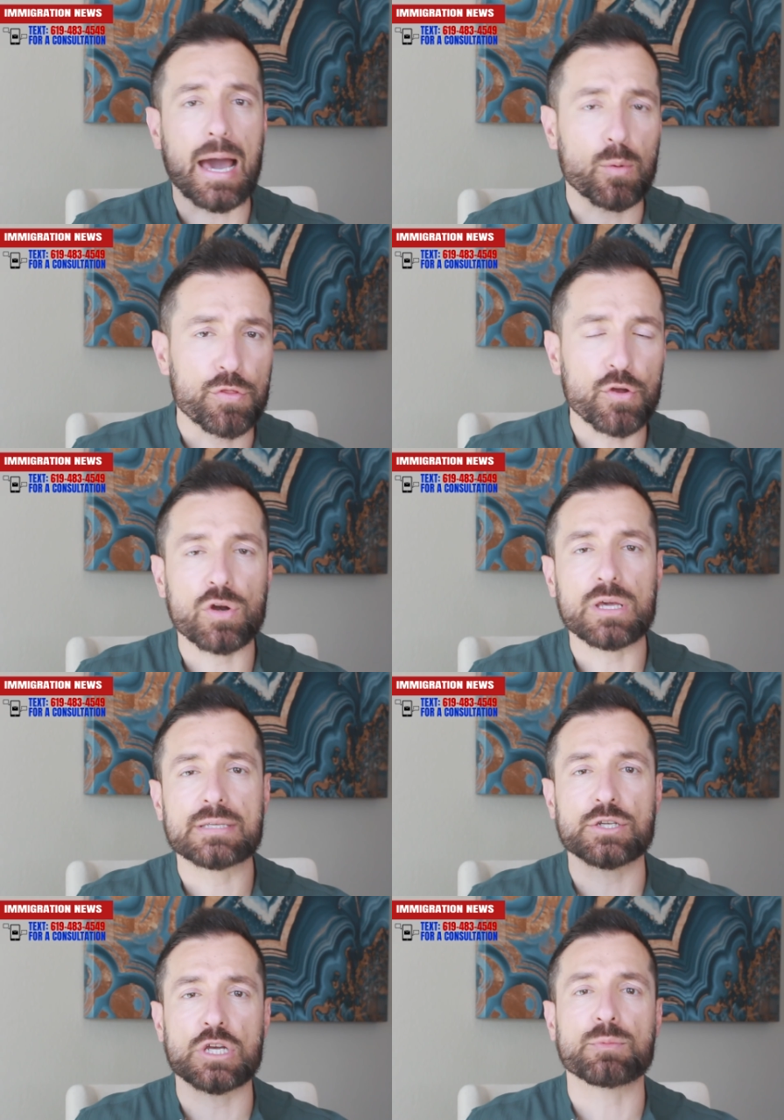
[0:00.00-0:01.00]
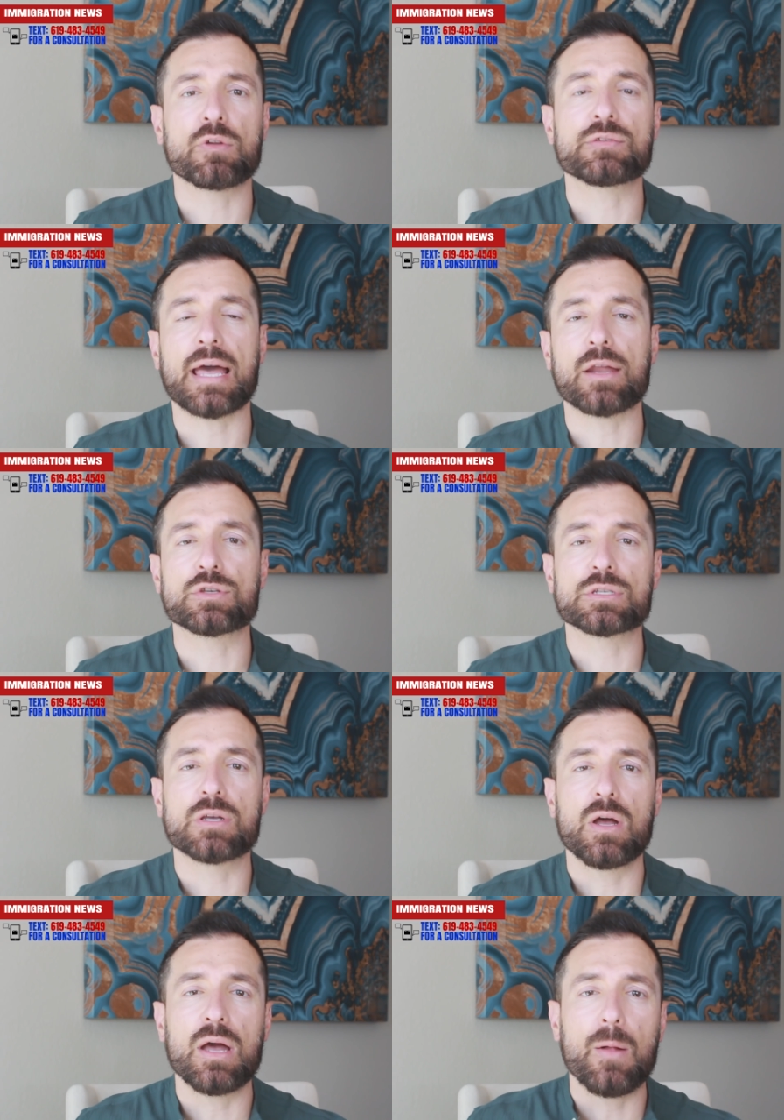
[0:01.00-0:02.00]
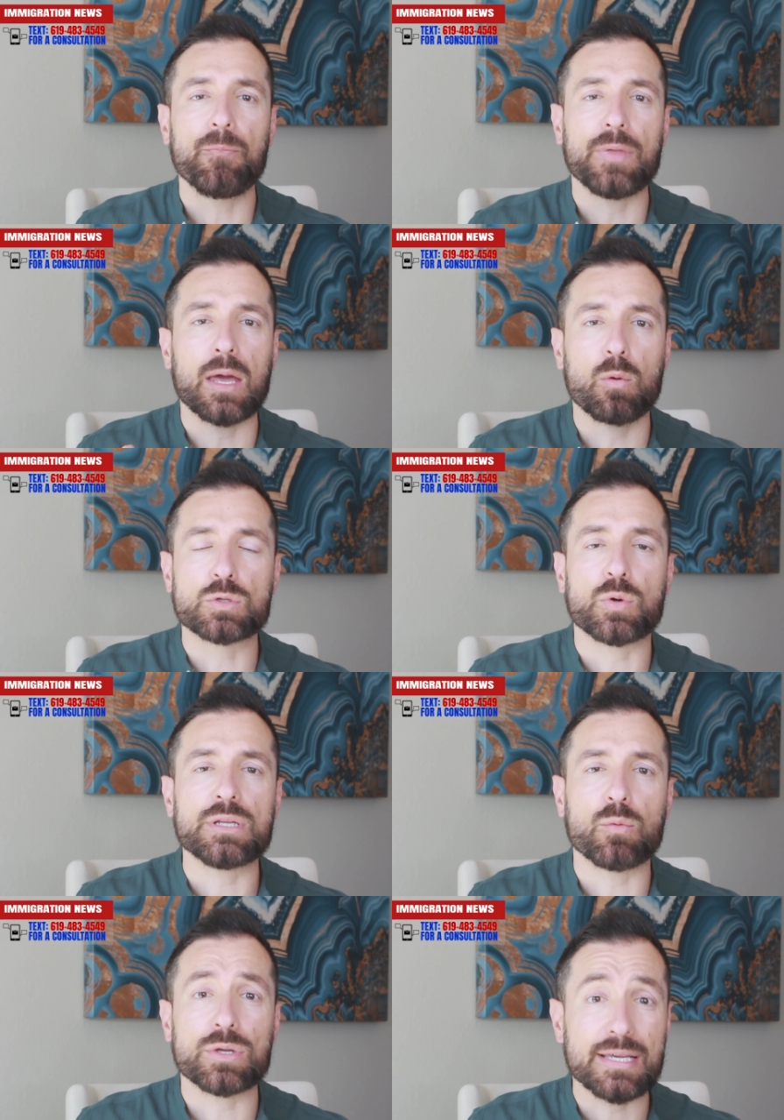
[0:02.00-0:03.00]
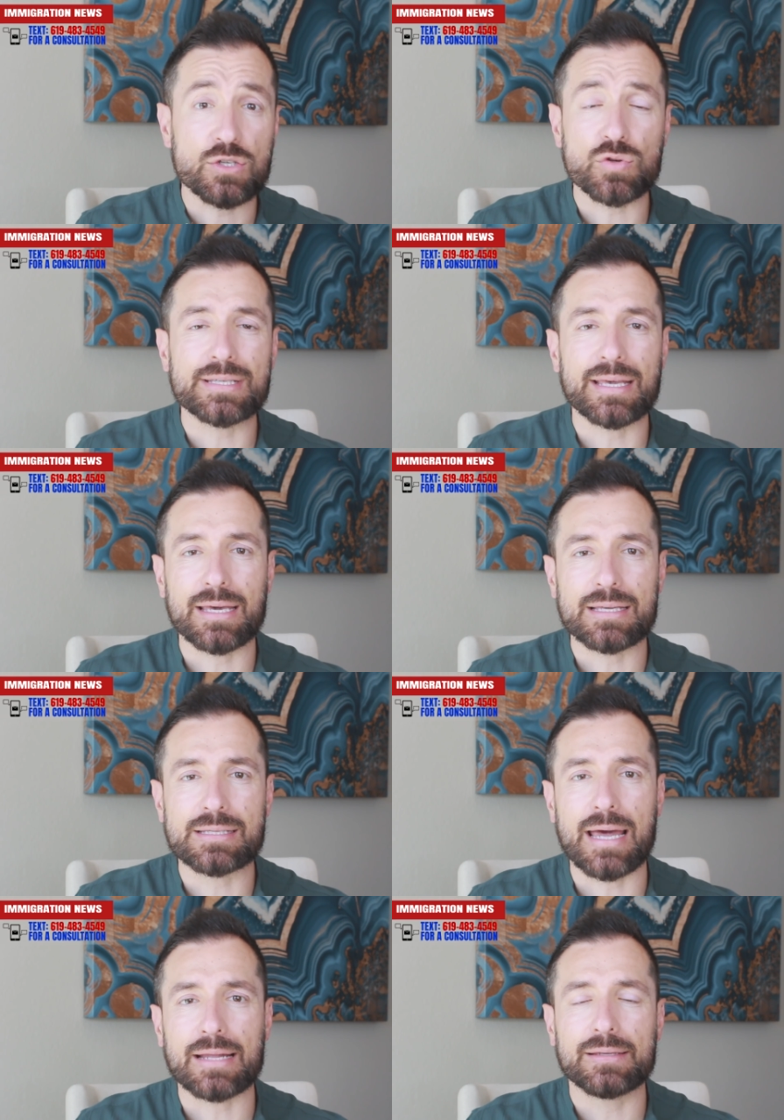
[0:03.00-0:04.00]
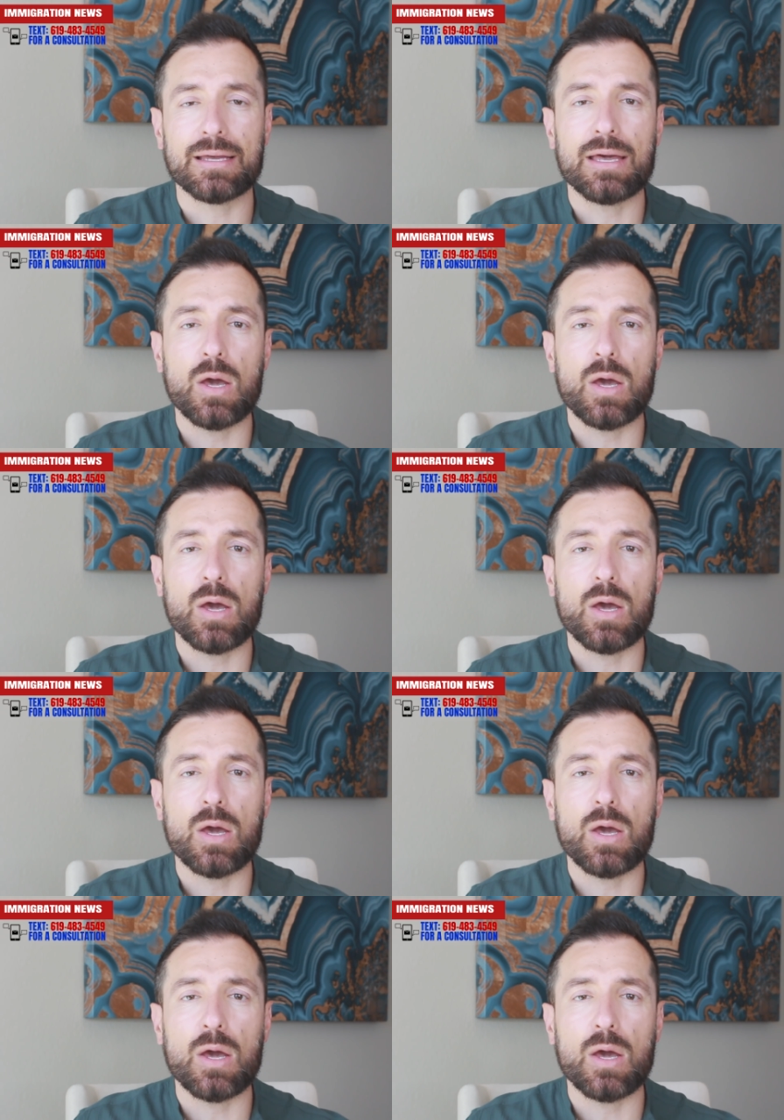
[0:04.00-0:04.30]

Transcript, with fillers: I-130s, adjustment of status. And what's interesting is that